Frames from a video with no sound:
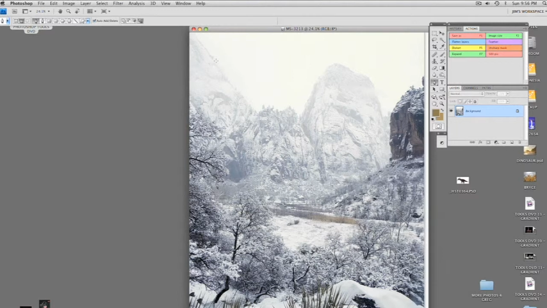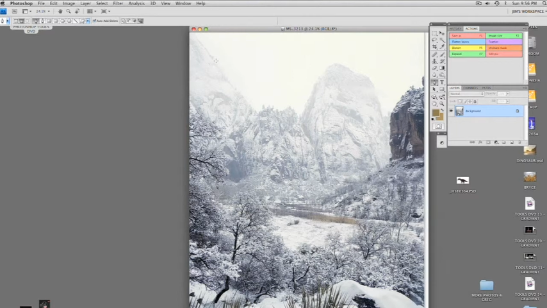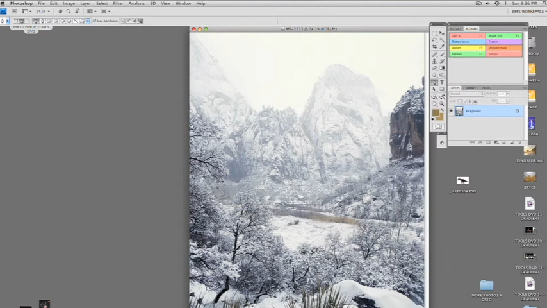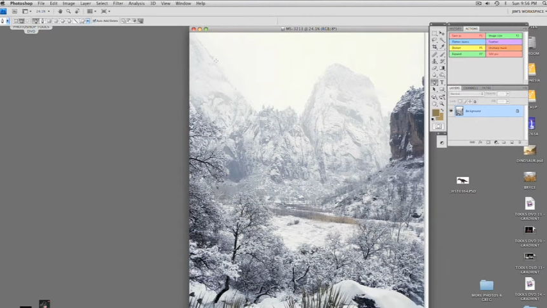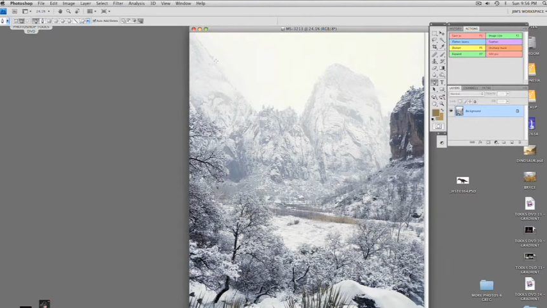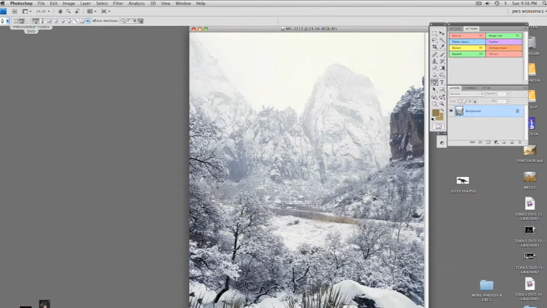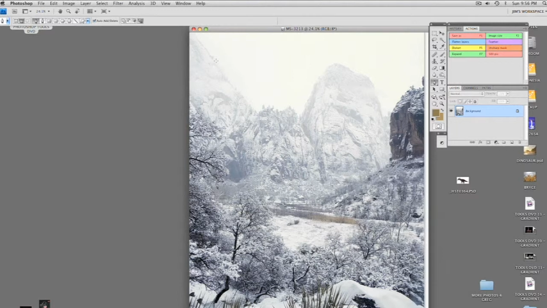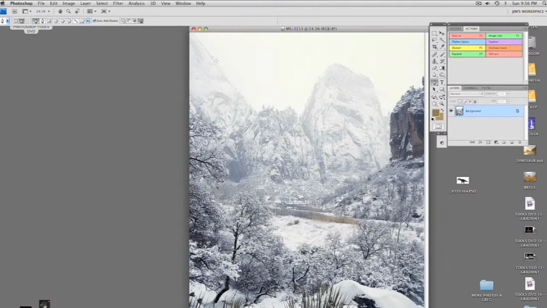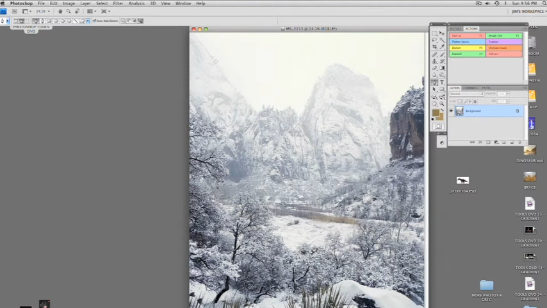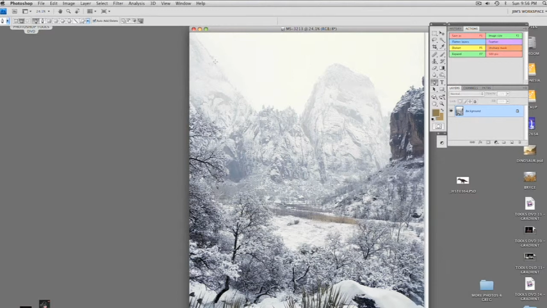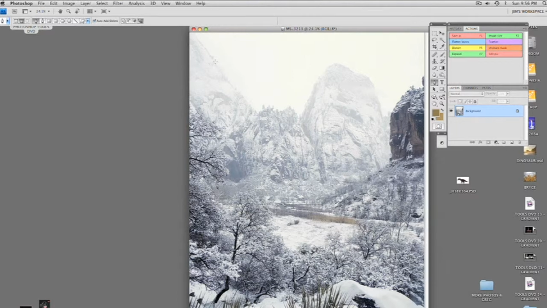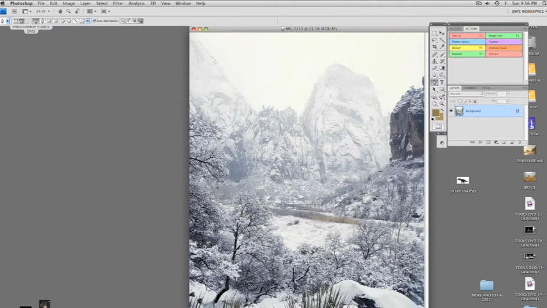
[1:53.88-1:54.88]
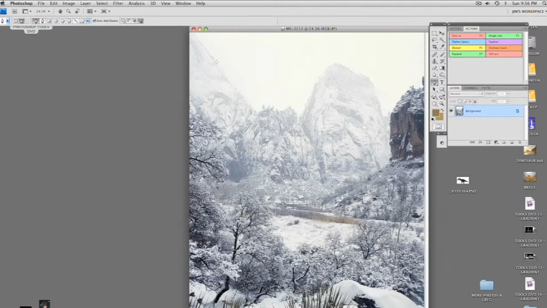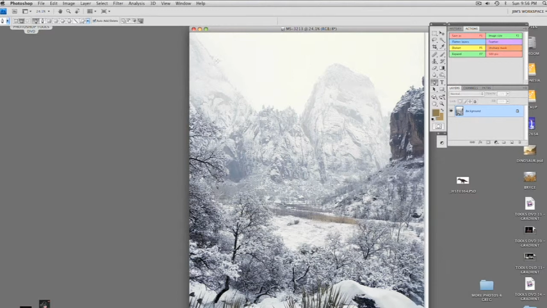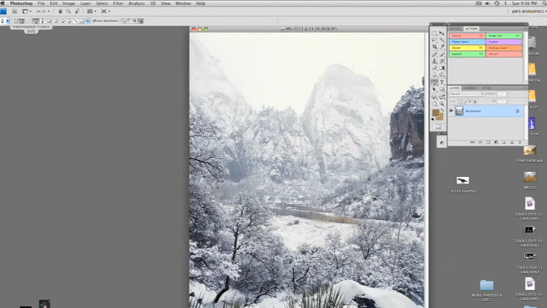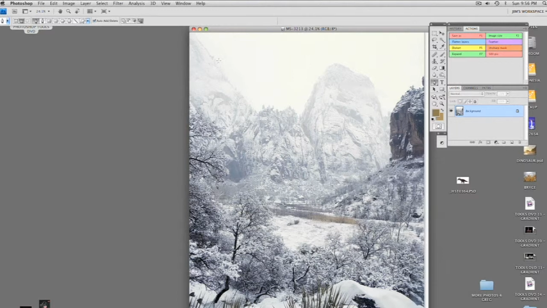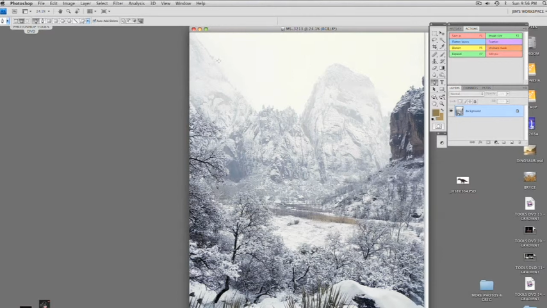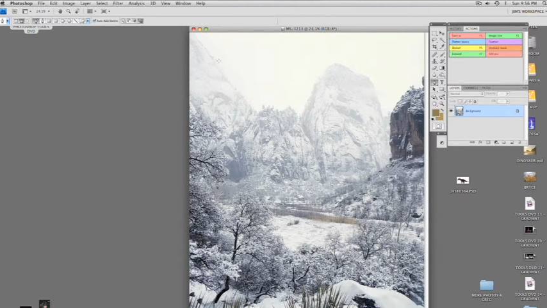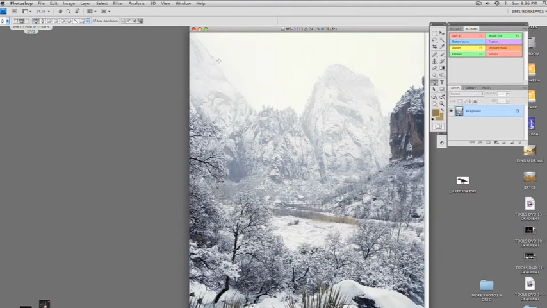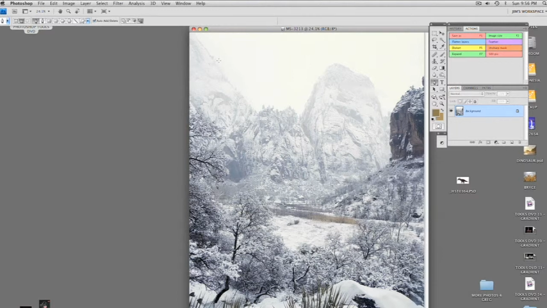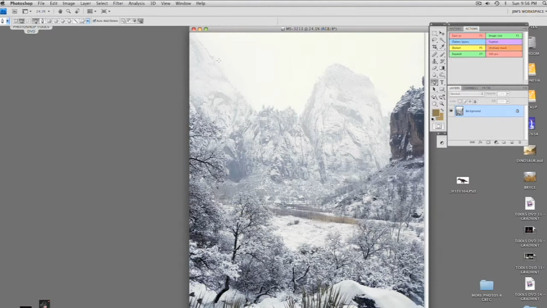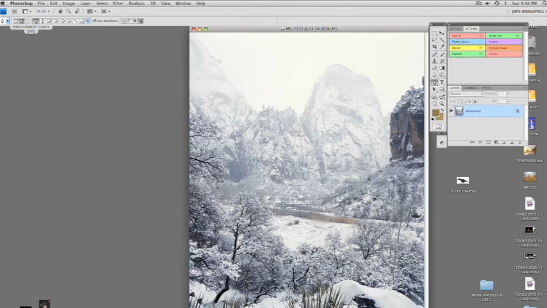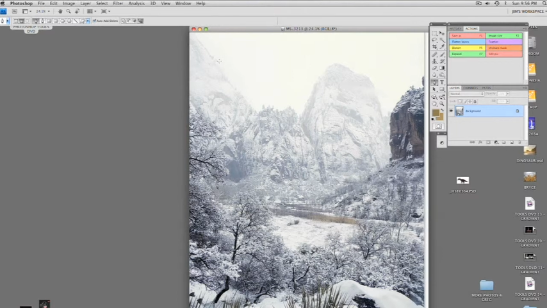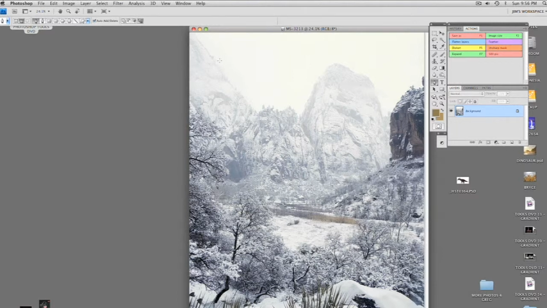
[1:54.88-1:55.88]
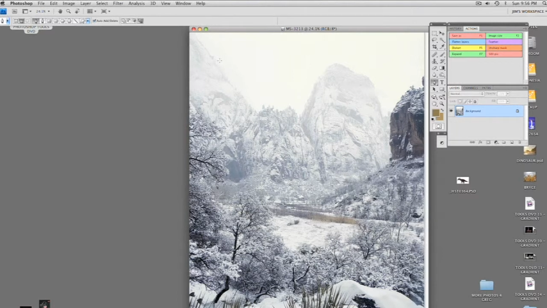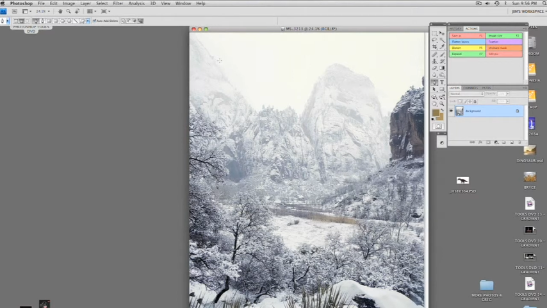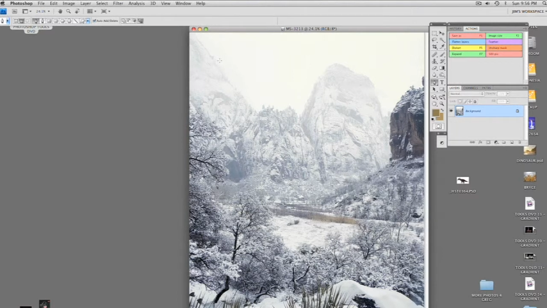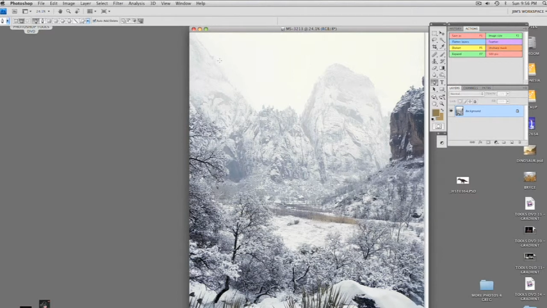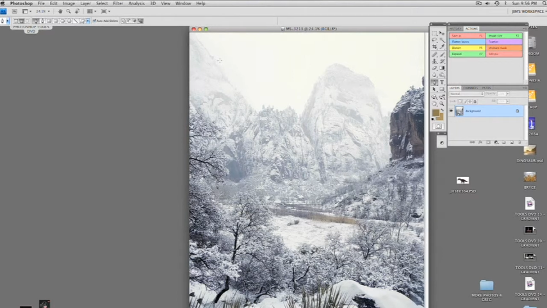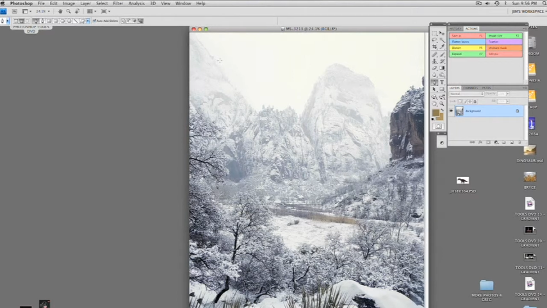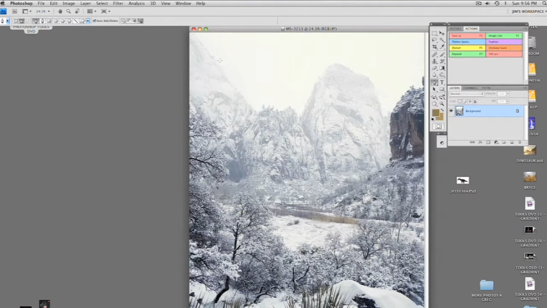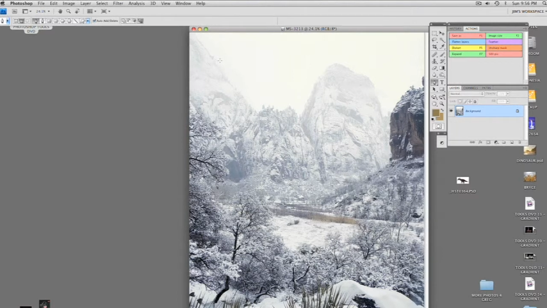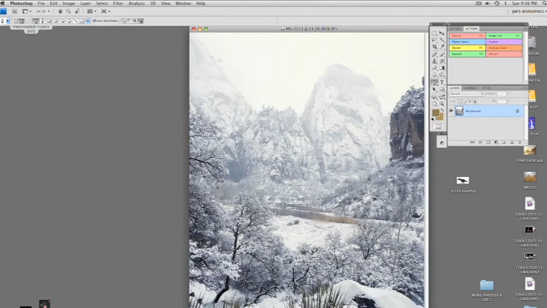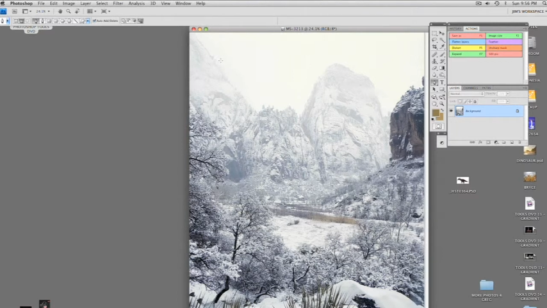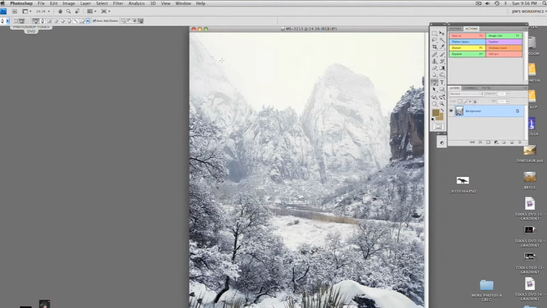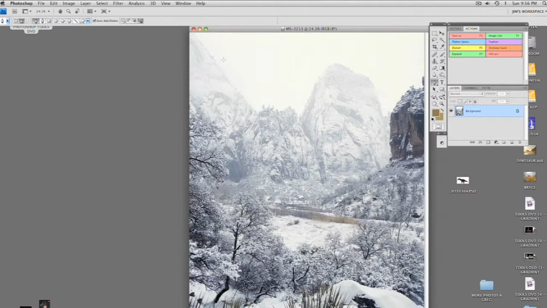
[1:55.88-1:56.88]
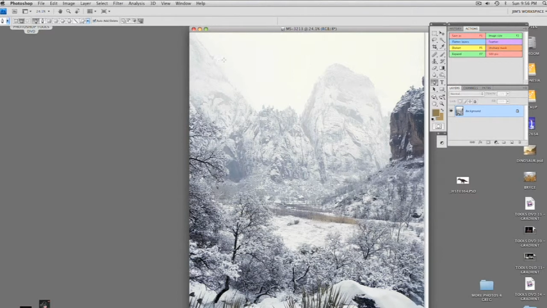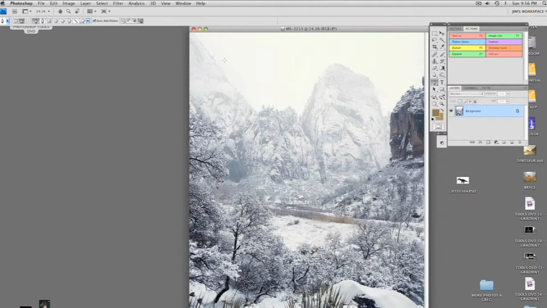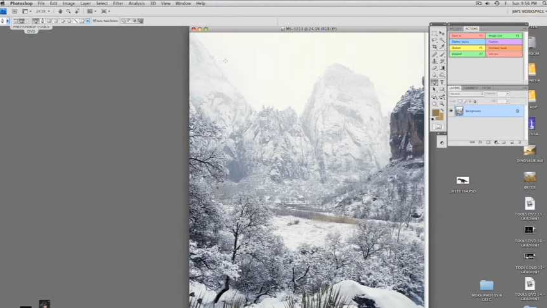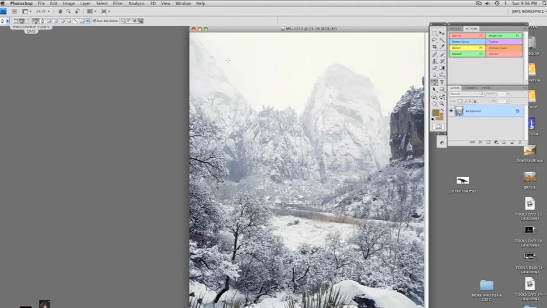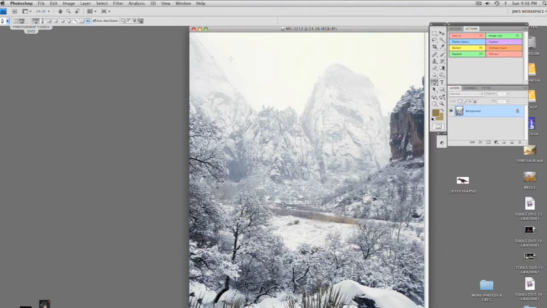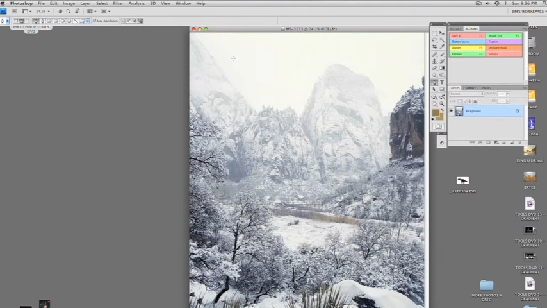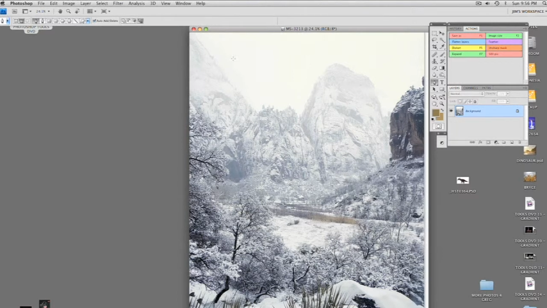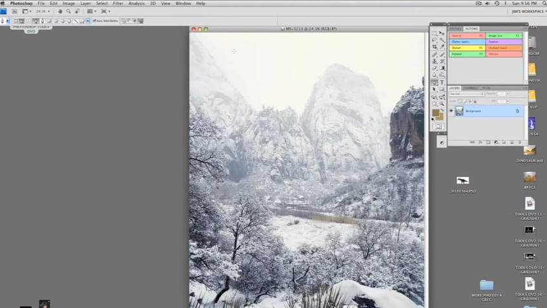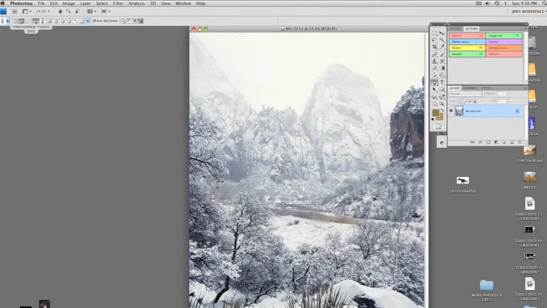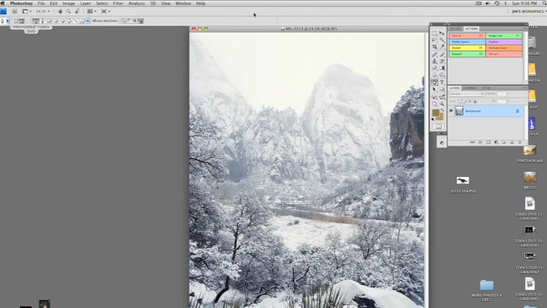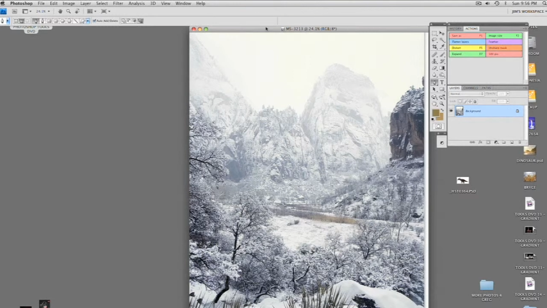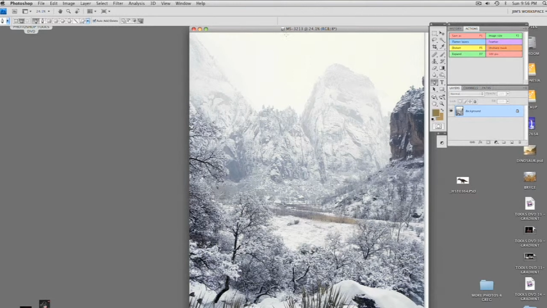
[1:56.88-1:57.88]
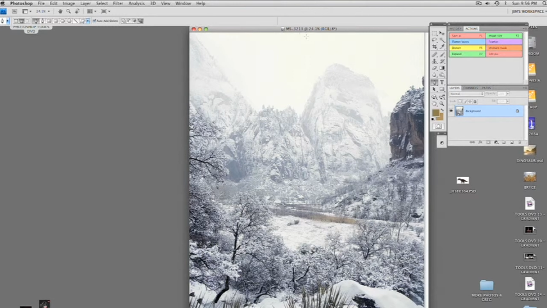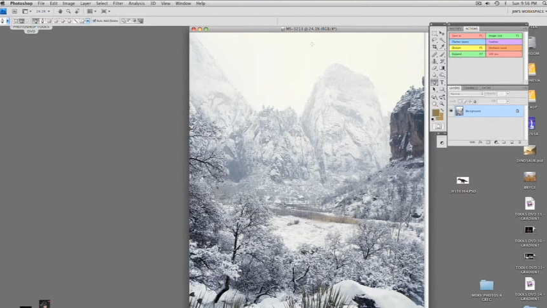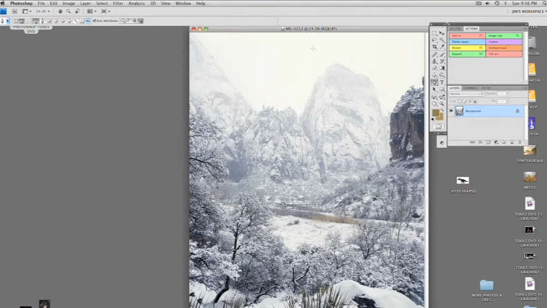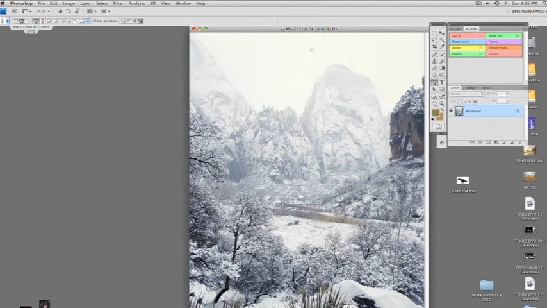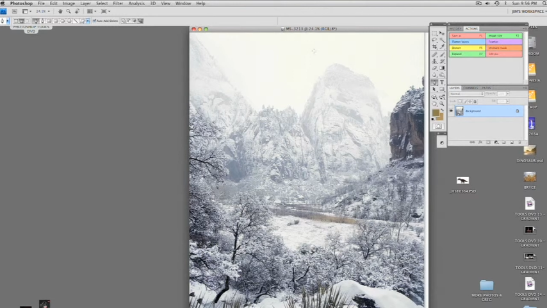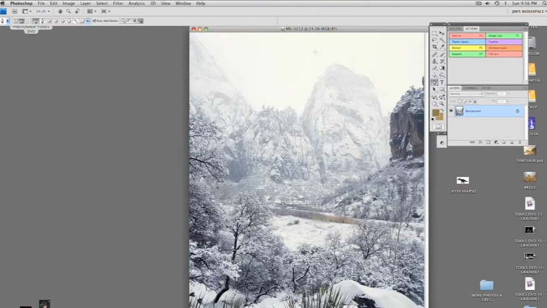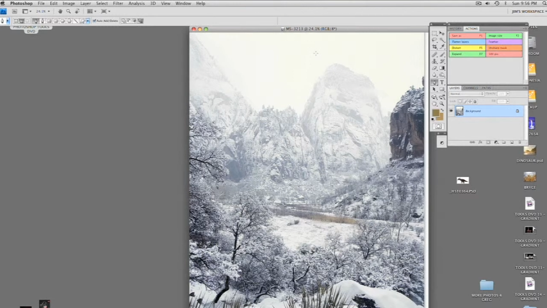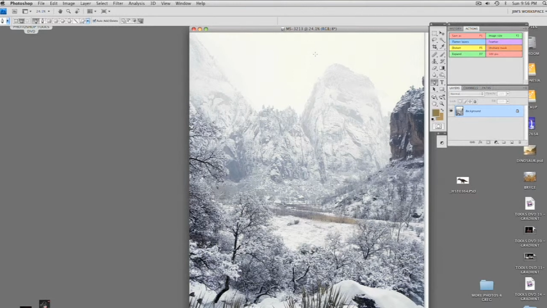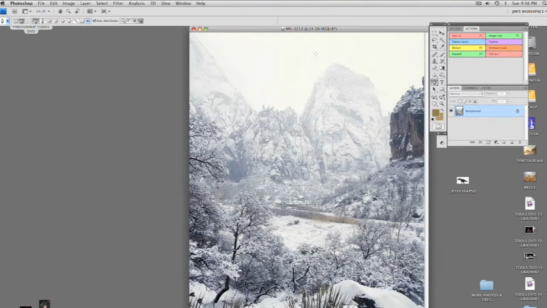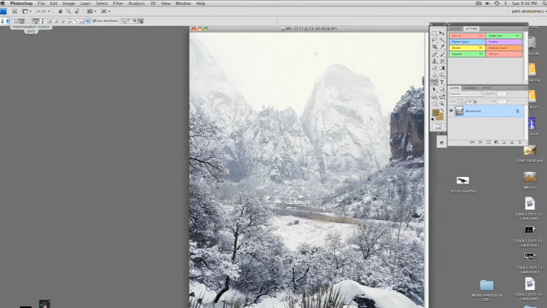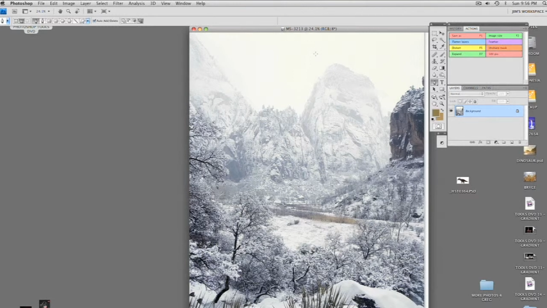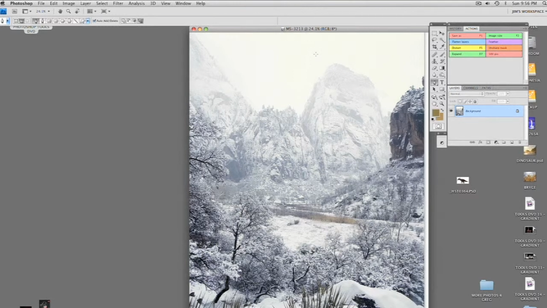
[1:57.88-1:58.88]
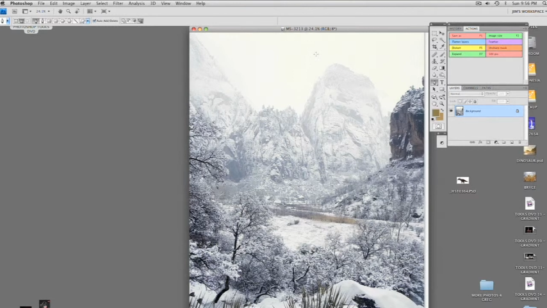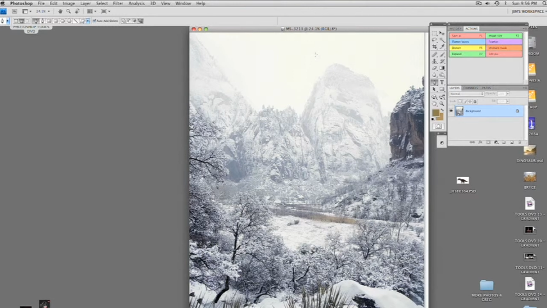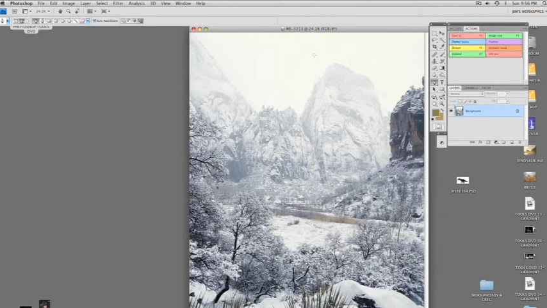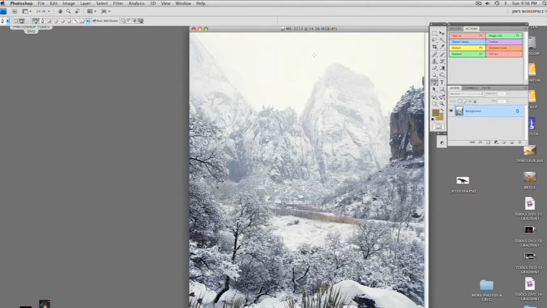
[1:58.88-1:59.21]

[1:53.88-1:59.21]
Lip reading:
(no speaker visible)